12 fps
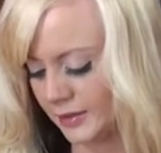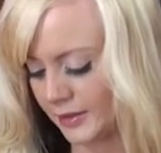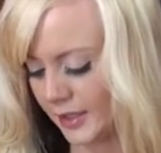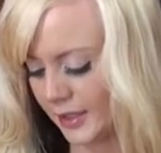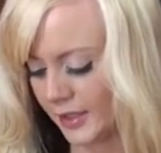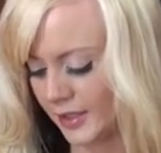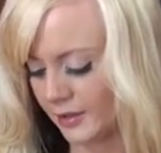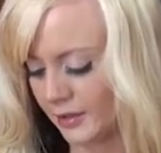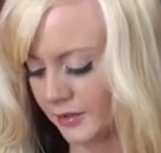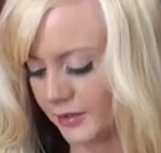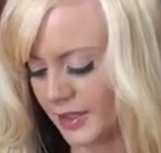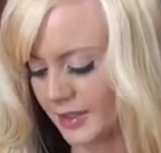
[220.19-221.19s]
and get it
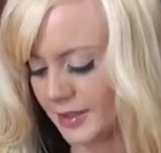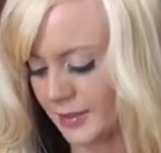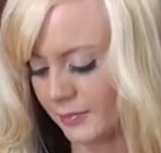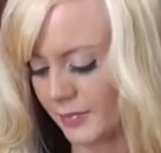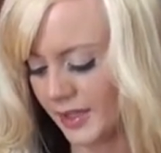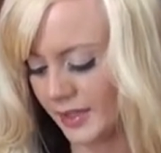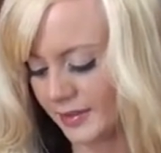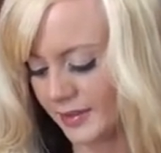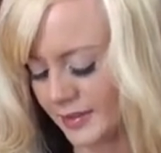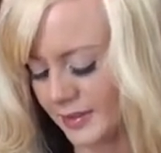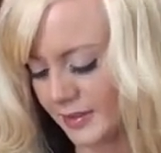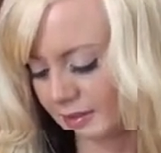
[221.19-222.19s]
all nice and
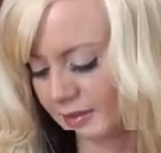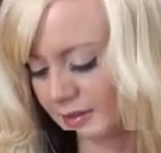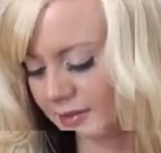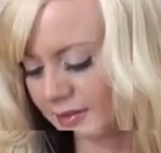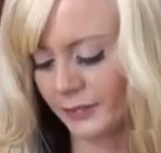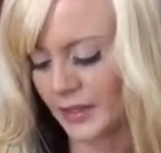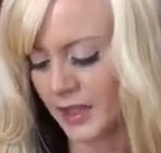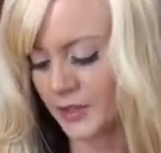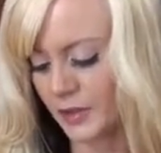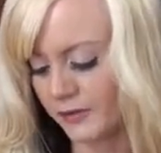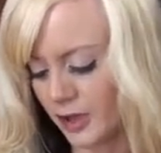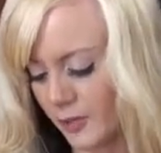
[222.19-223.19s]
mixed.
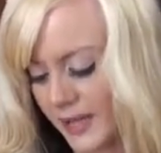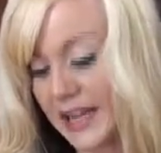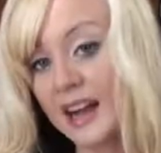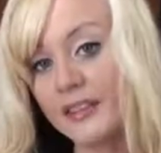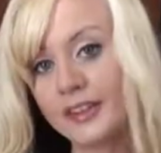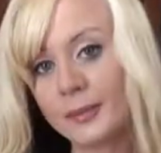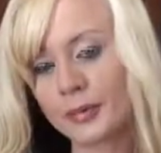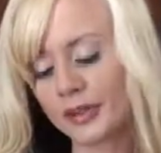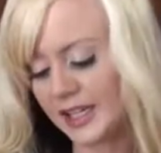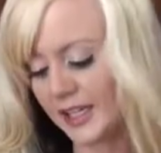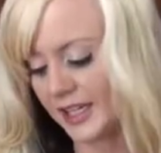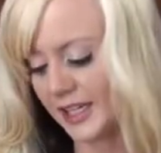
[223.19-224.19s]
So I've got my oven
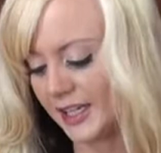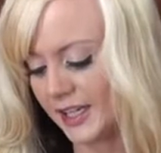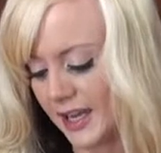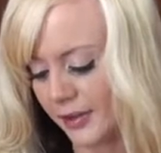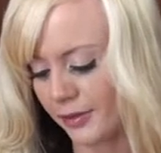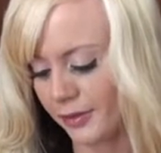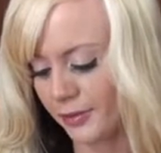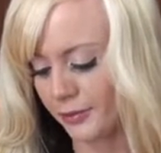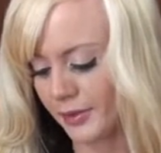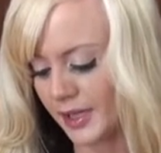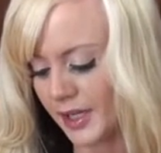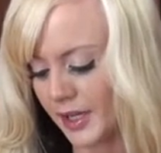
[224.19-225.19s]
preheating at
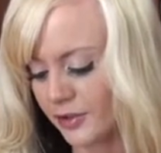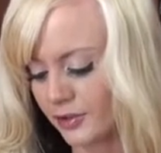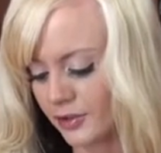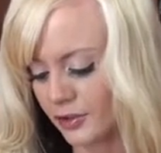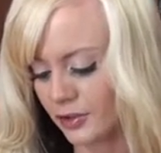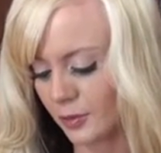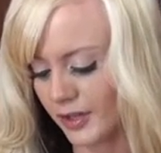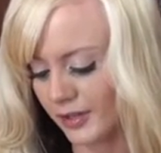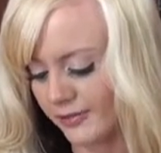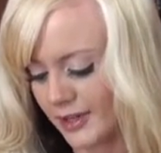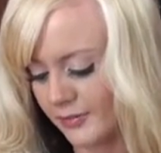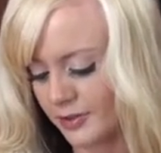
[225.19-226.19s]

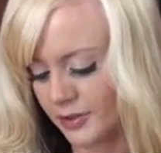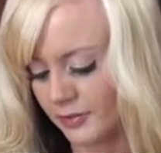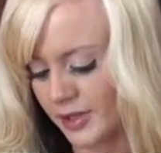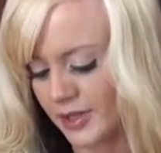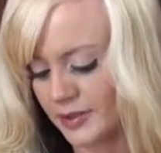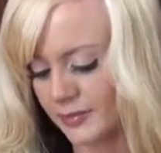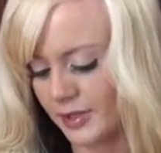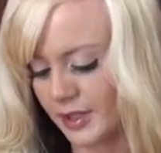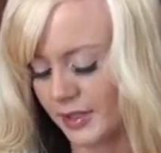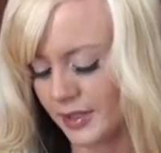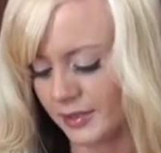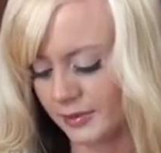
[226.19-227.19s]
325 degrees
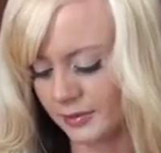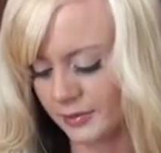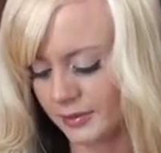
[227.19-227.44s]
right now.